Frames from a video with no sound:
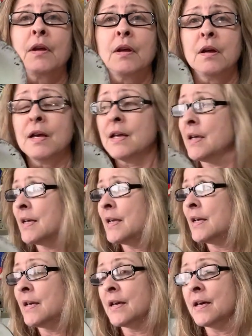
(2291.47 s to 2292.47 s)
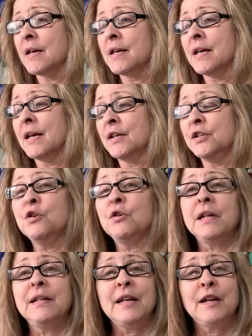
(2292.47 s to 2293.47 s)
I can hear you outside. You
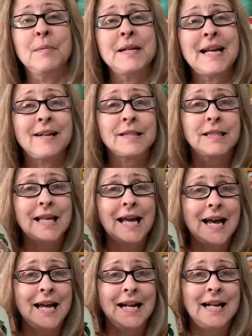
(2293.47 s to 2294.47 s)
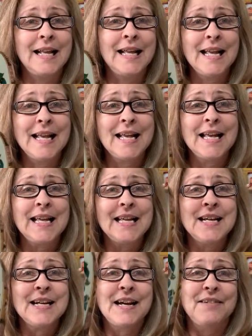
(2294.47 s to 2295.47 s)
can hear me outside. It's
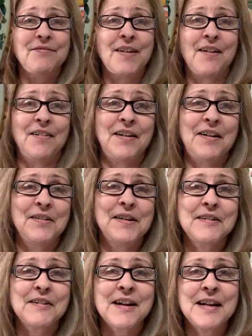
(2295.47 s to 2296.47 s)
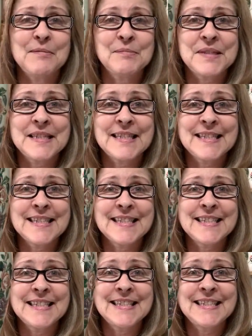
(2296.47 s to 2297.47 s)
beautiful. Oh, here comes.
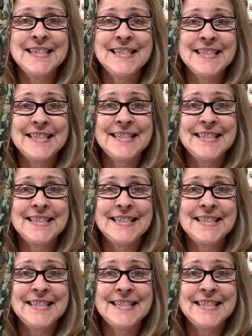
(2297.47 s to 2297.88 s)
Beautiful vase.